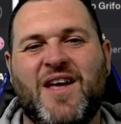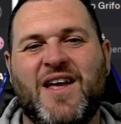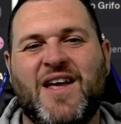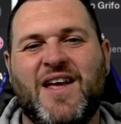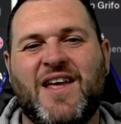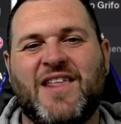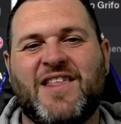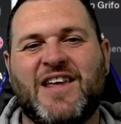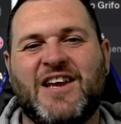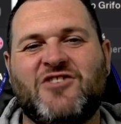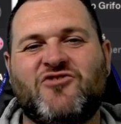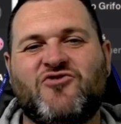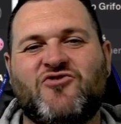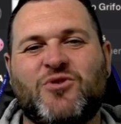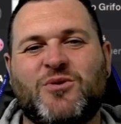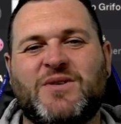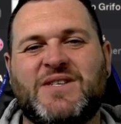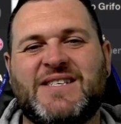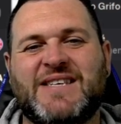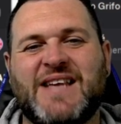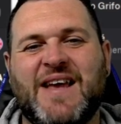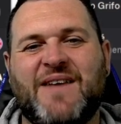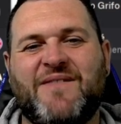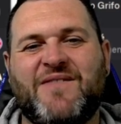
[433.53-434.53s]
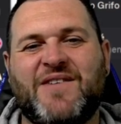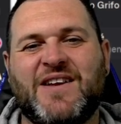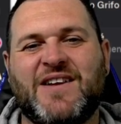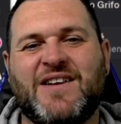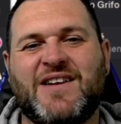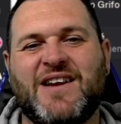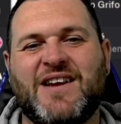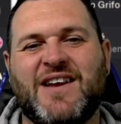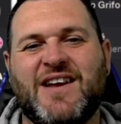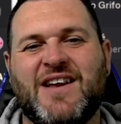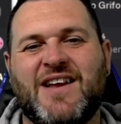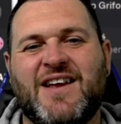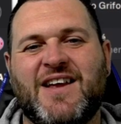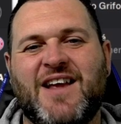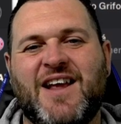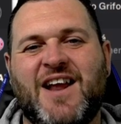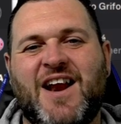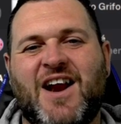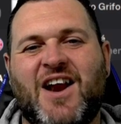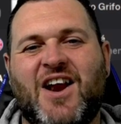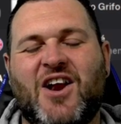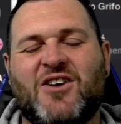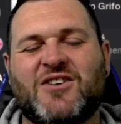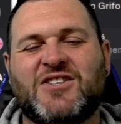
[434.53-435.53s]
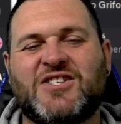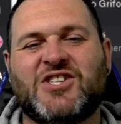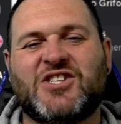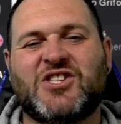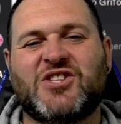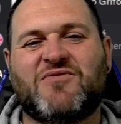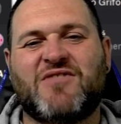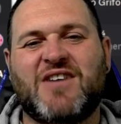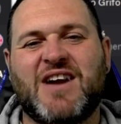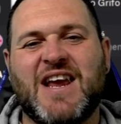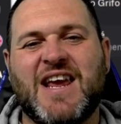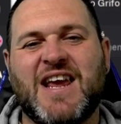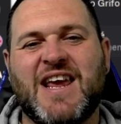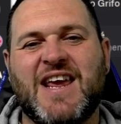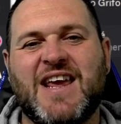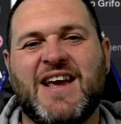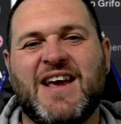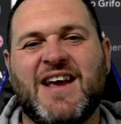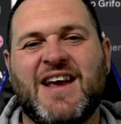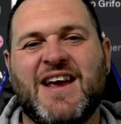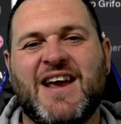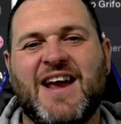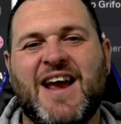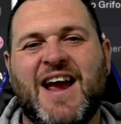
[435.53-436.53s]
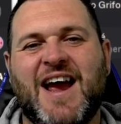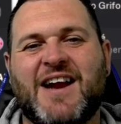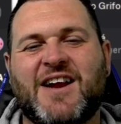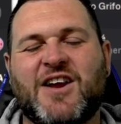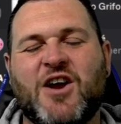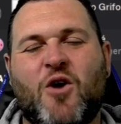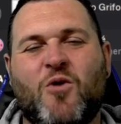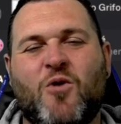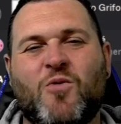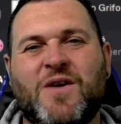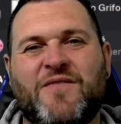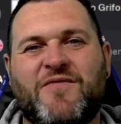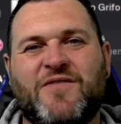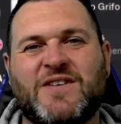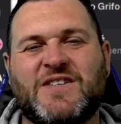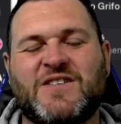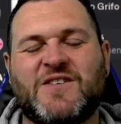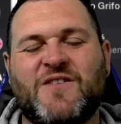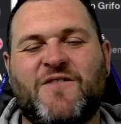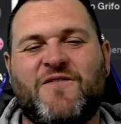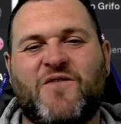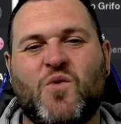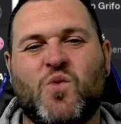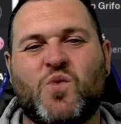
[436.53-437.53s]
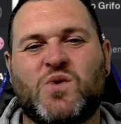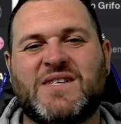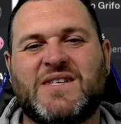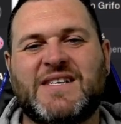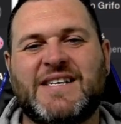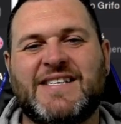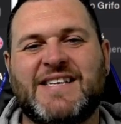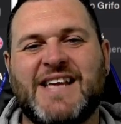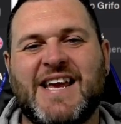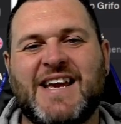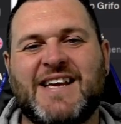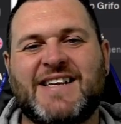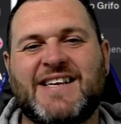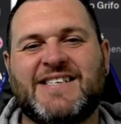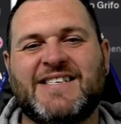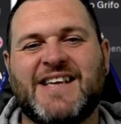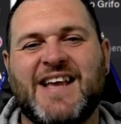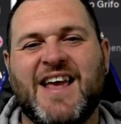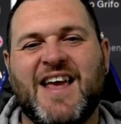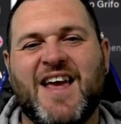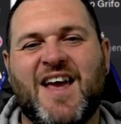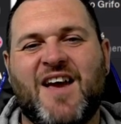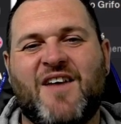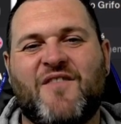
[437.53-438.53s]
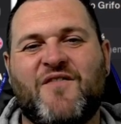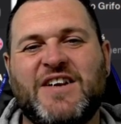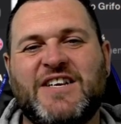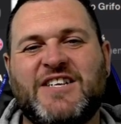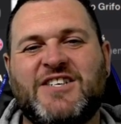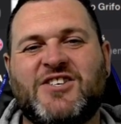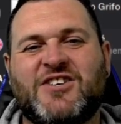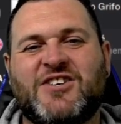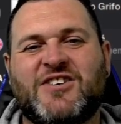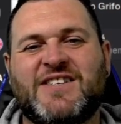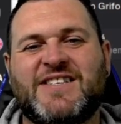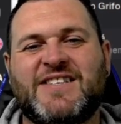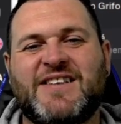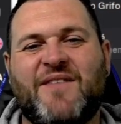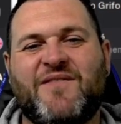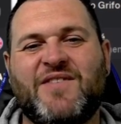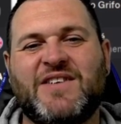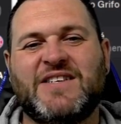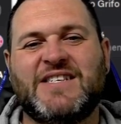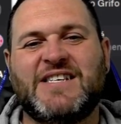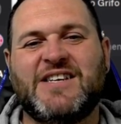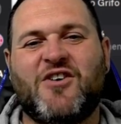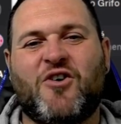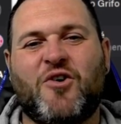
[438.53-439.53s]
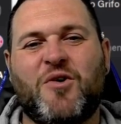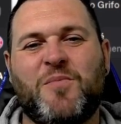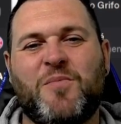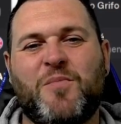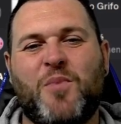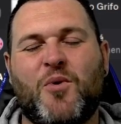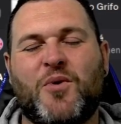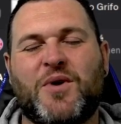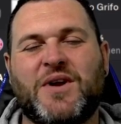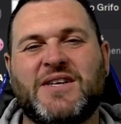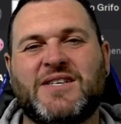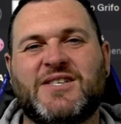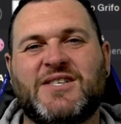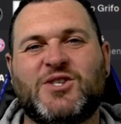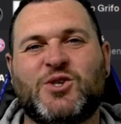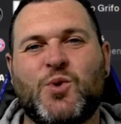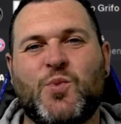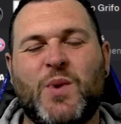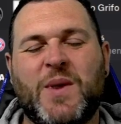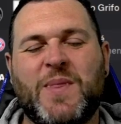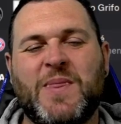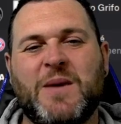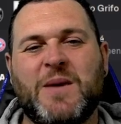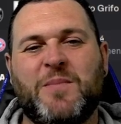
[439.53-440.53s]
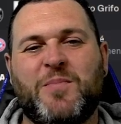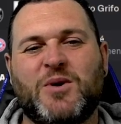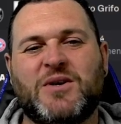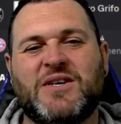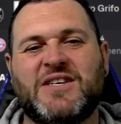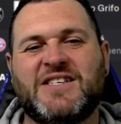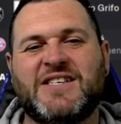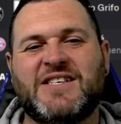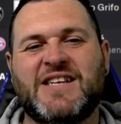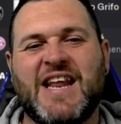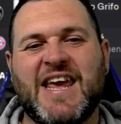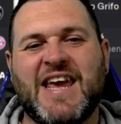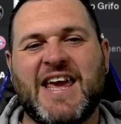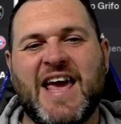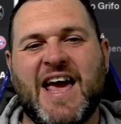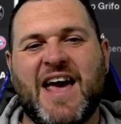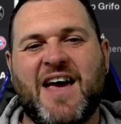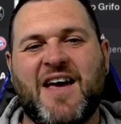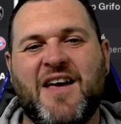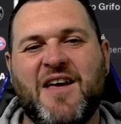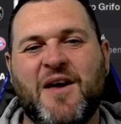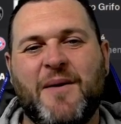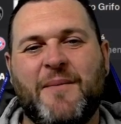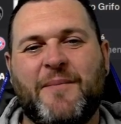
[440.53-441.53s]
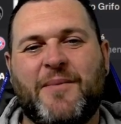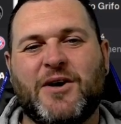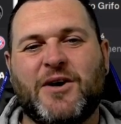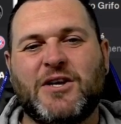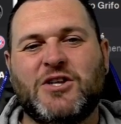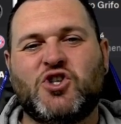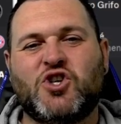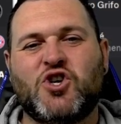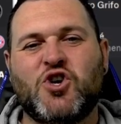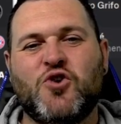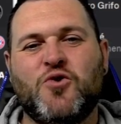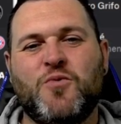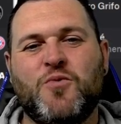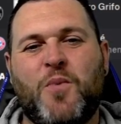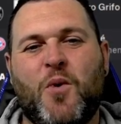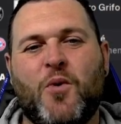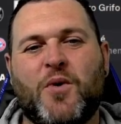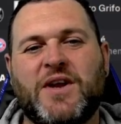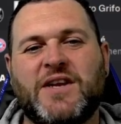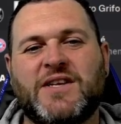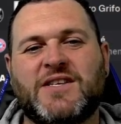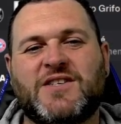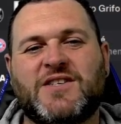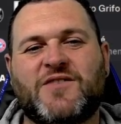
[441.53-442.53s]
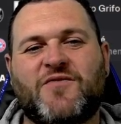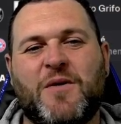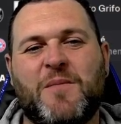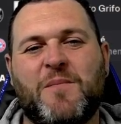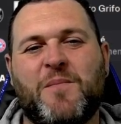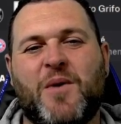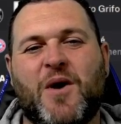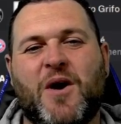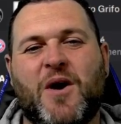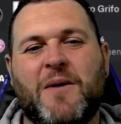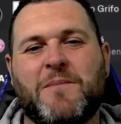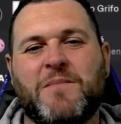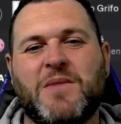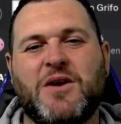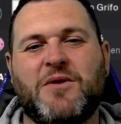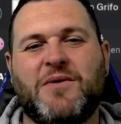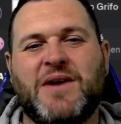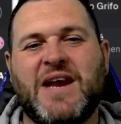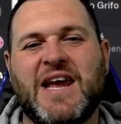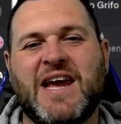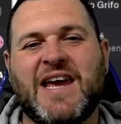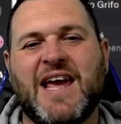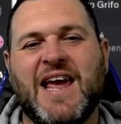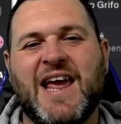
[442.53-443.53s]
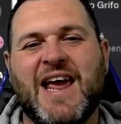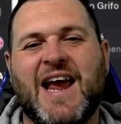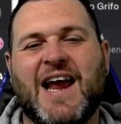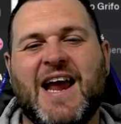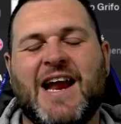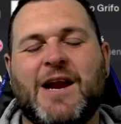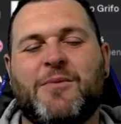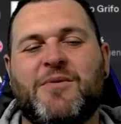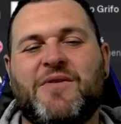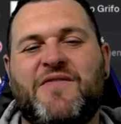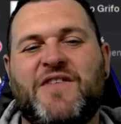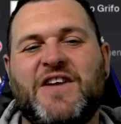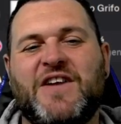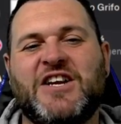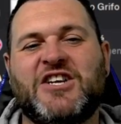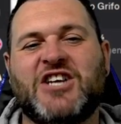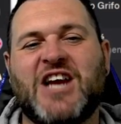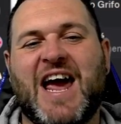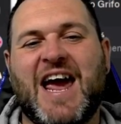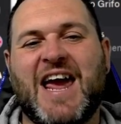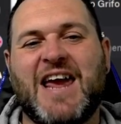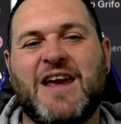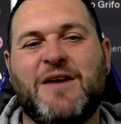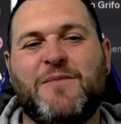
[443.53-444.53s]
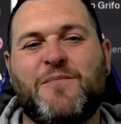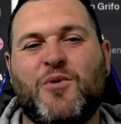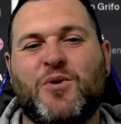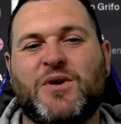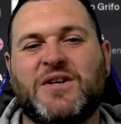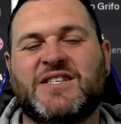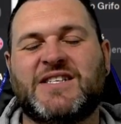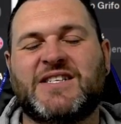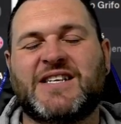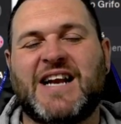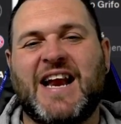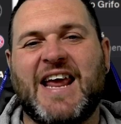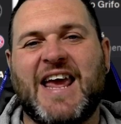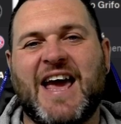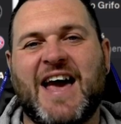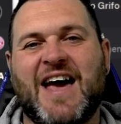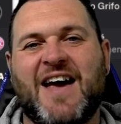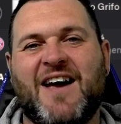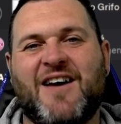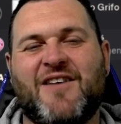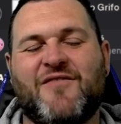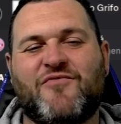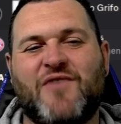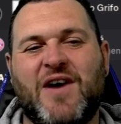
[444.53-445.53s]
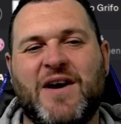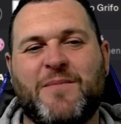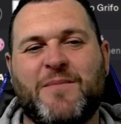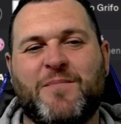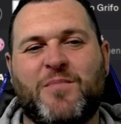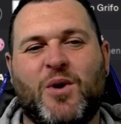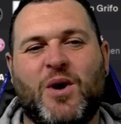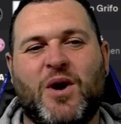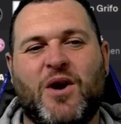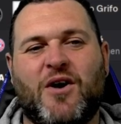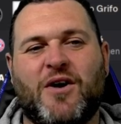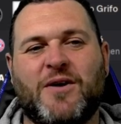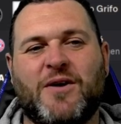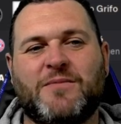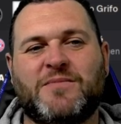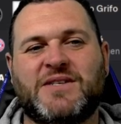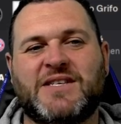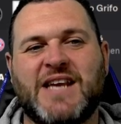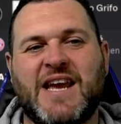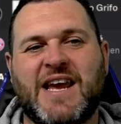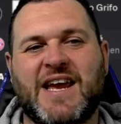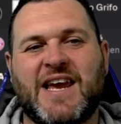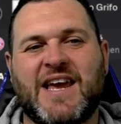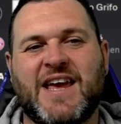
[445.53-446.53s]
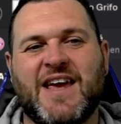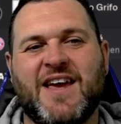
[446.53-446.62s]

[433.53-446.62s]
they drew 7, lost 3, had a goal difference of 46 and finished on 79 points to win the Bundesliga by 2 points from Bayern Munich, and they would finish 8 points clear of Red Bull Leipzig.